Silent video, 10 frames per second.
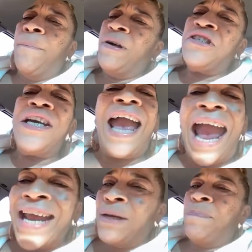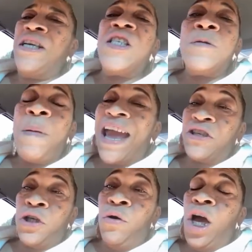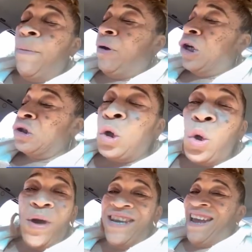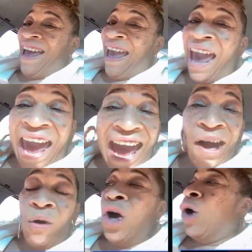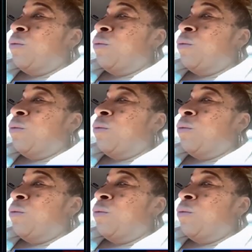But she had to be special because who in the hell